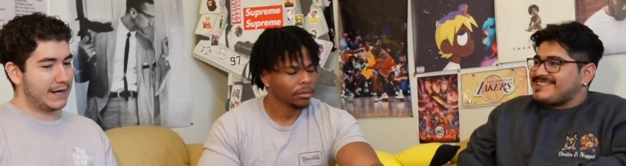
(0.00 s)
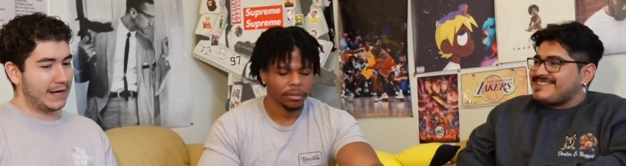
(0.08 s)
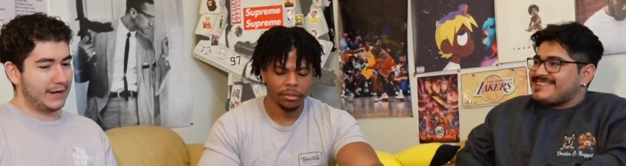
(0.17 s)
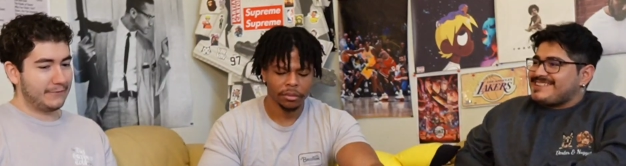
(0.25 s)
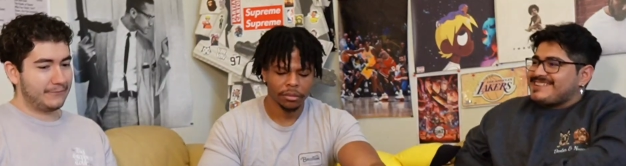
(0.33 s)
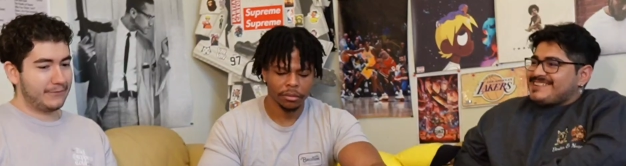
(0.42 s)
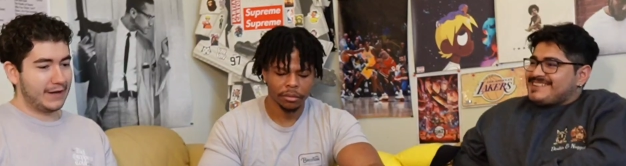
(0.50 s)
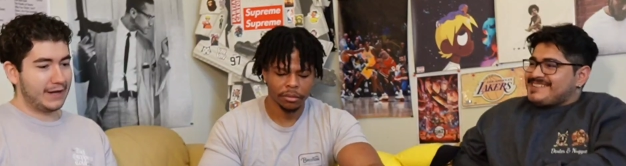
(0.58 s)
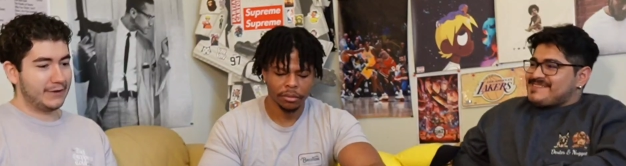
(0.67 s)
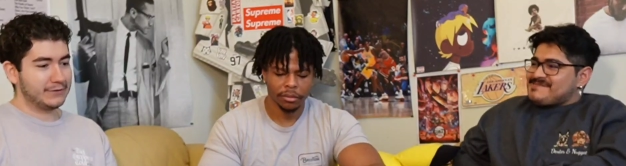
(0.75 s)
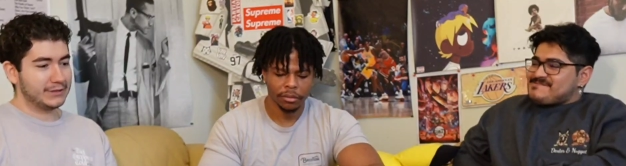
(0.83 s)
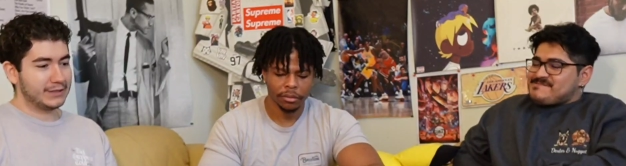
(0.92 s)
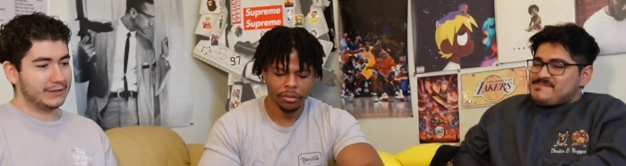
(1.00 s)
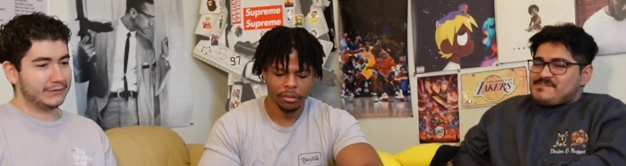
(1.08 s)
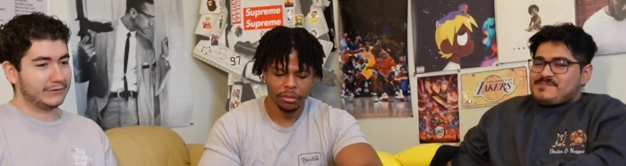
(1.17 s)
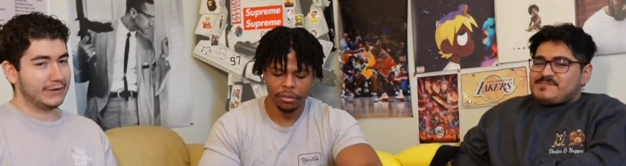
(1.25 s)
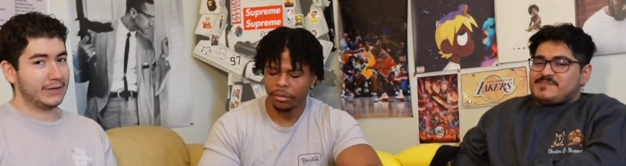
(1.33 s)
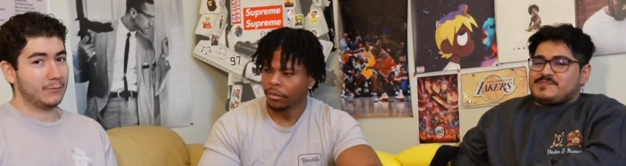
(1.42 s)
Speaker 1: I have found is
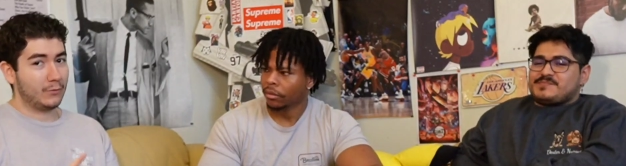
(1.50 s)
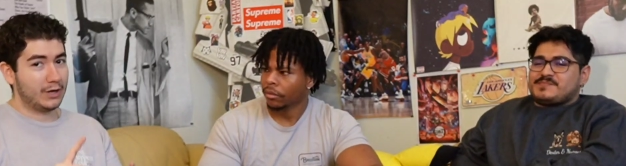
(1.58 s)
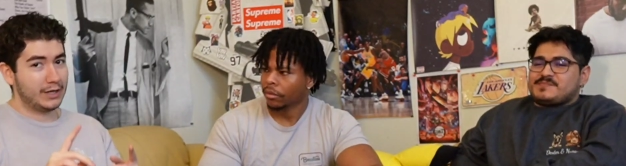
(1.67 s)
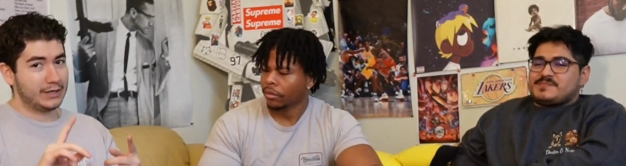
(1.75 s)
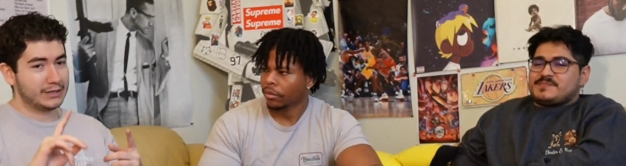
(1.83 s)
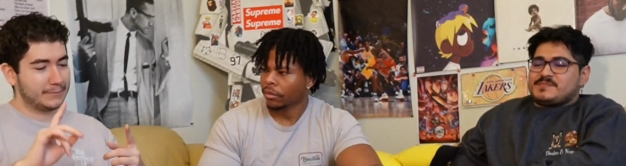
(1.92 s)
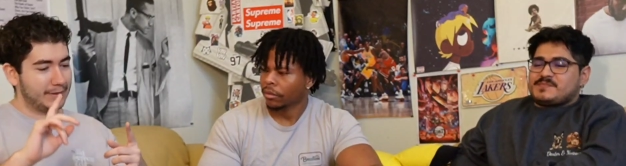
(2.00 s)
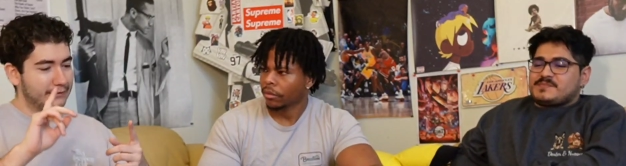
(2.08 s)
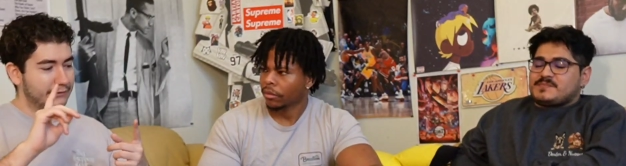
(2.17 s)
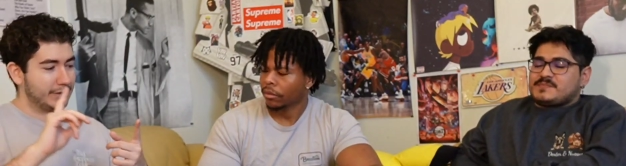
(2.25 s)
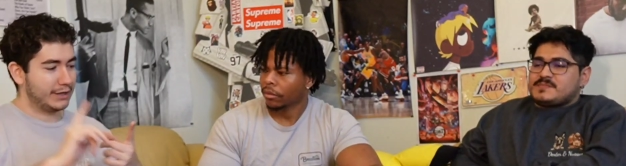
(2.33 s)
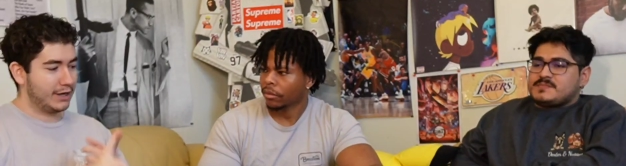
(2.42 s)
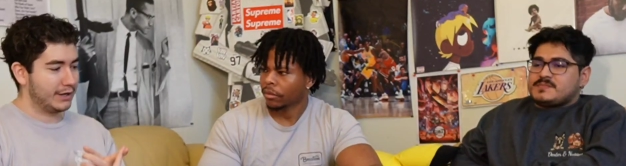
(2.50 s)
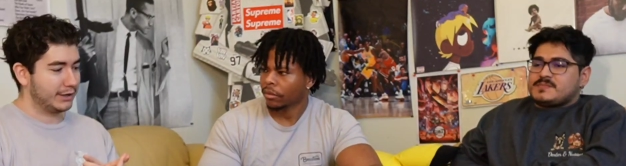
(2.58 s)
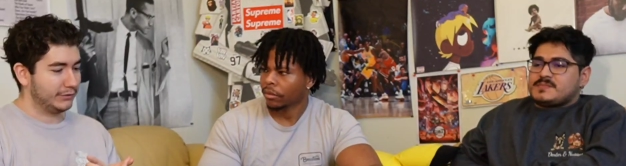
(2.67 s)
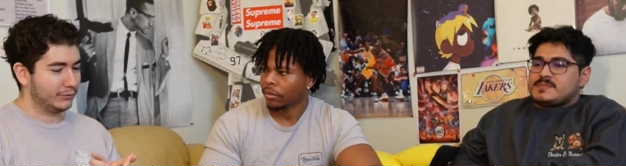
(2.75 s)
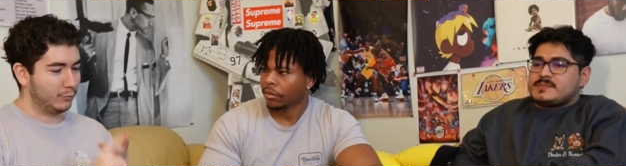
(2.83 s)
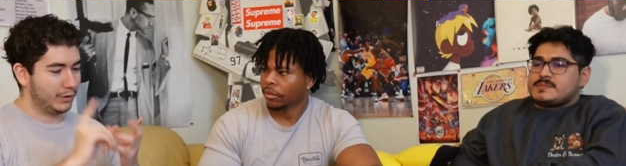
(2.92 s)
that one, it depends on the
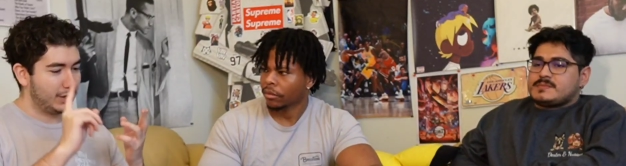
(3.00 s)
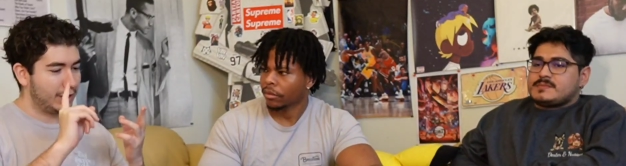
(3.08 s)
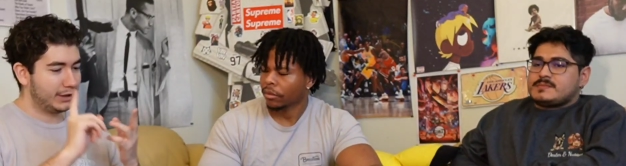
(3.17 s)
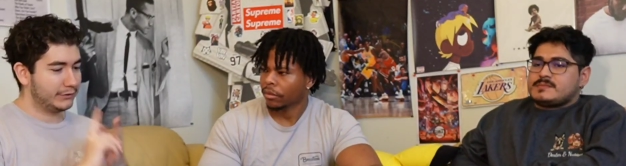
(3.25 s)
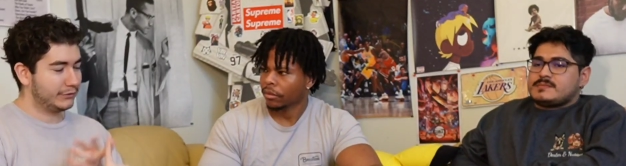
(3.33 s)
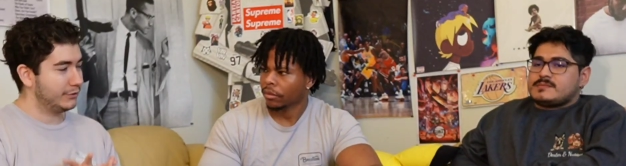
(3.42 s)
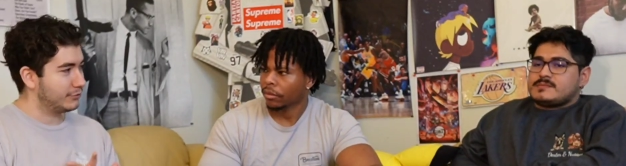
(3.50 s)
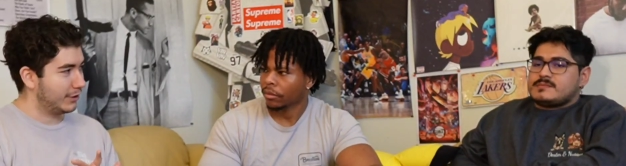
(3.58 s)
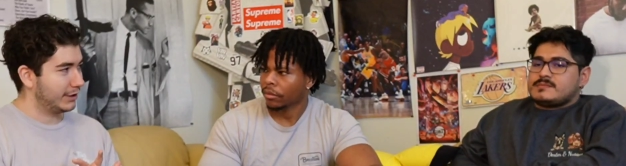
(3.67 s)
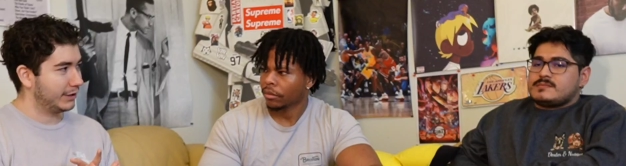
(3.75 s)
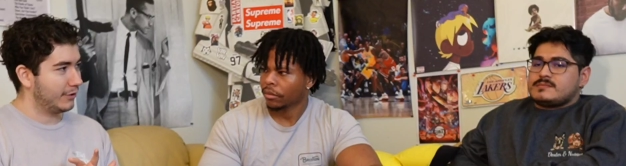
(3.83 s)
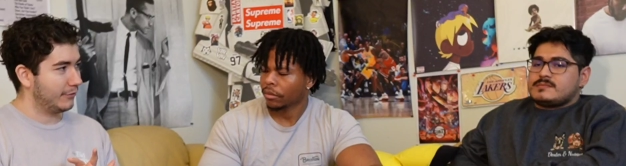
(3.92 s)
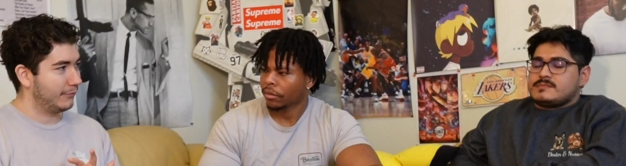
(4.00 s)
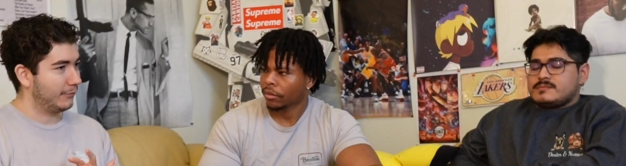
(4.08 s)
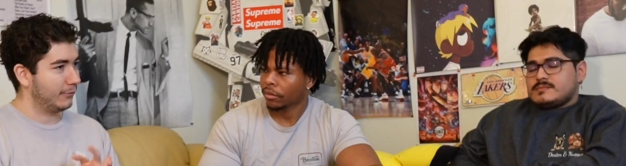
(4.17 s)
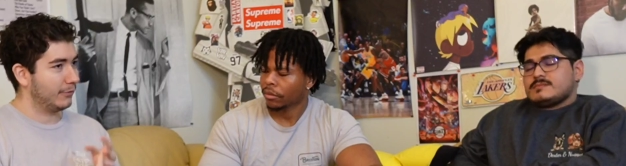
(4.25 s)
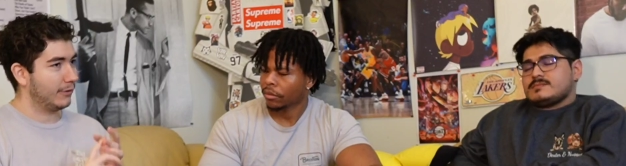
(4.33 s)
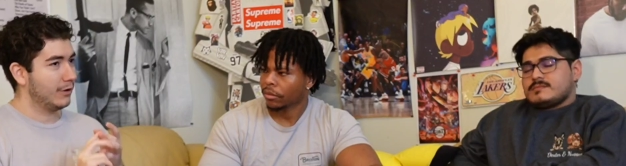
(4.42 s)
audience. What audience are you trying to go
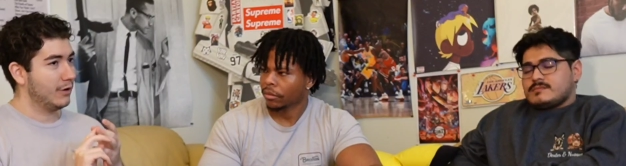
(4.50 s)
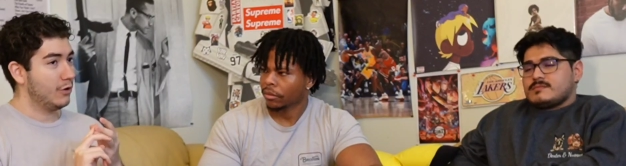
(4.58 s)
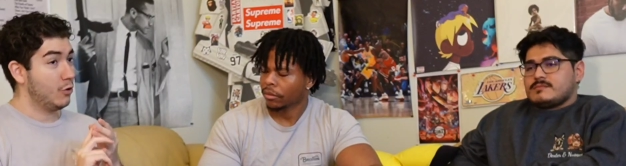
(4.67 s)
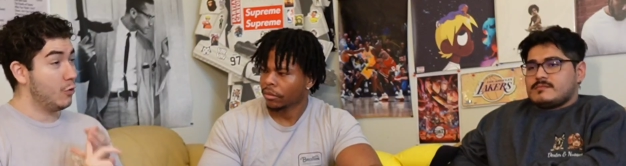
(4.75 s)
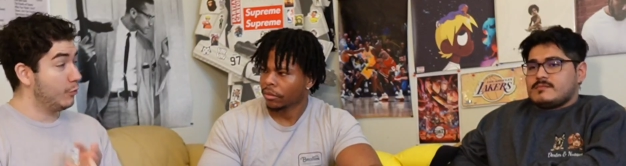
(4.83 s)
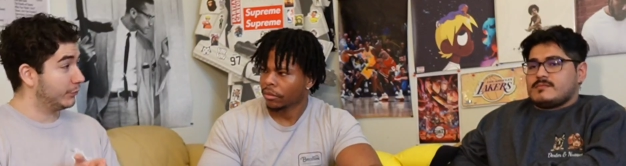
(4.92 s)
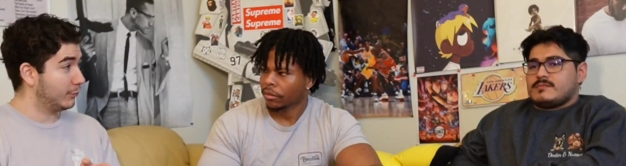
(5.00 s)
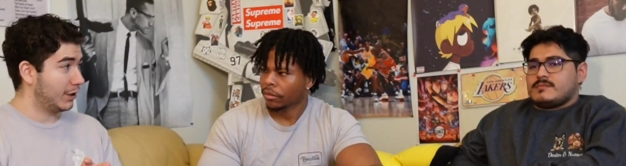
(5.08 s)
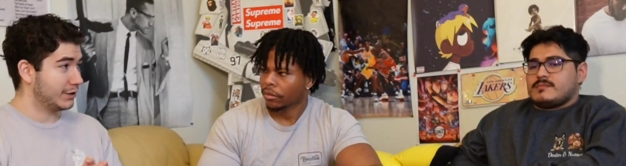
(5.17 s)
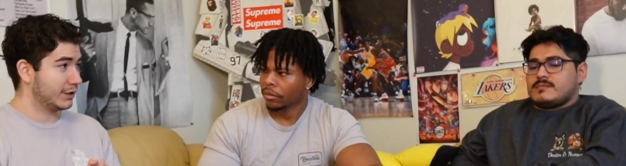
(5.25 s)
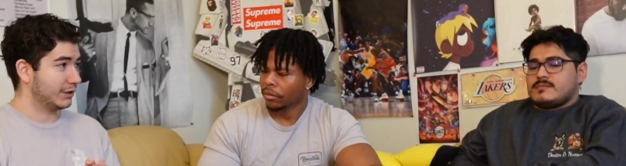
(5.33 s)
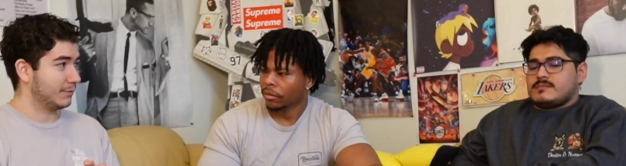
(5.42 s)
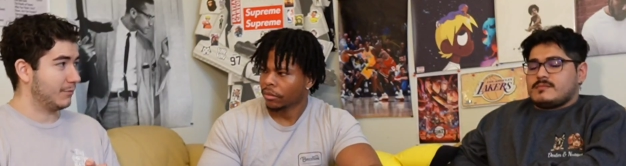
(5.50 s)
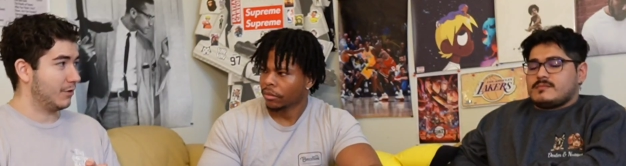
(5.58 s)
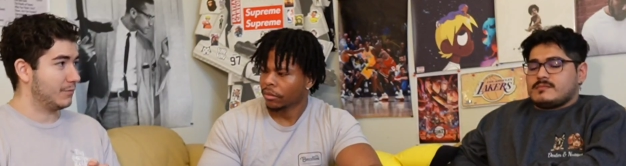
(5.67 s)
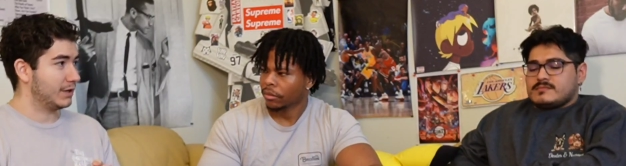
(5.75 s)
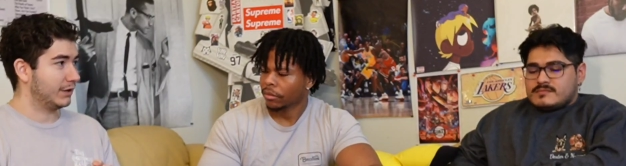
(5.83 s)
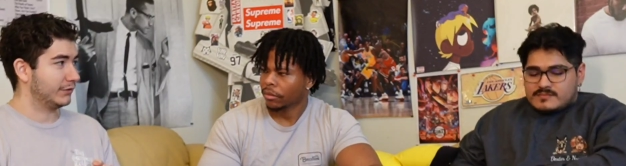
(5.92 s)
for? Who is watching at the
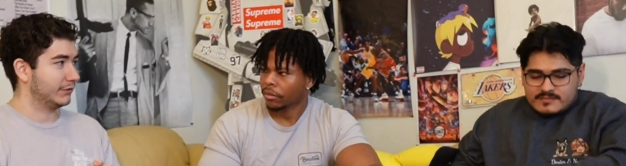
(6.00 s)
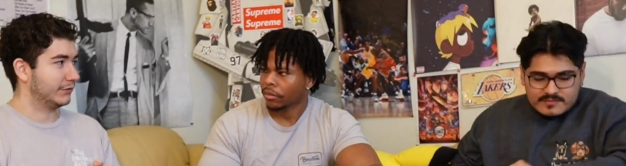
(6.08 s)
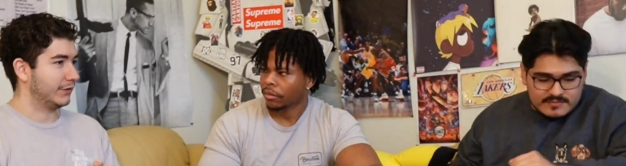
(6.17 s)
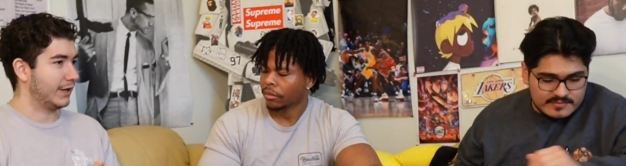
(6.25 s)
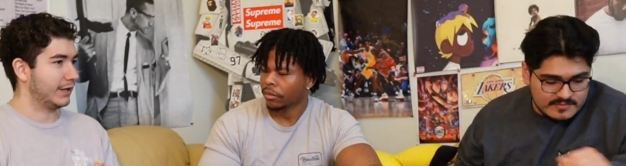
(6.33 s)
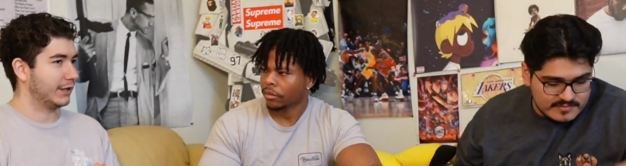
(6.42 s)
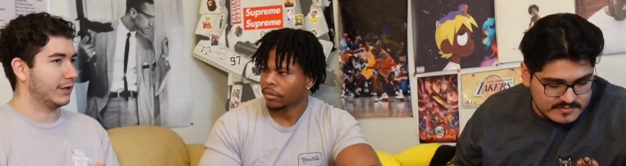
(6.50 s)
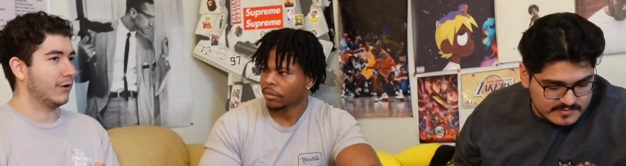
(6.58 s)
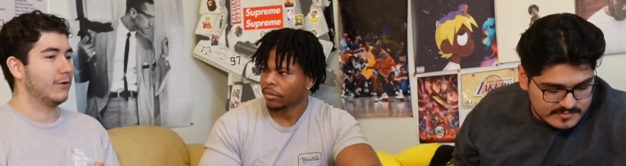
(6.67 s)
moment? Because it's like you know,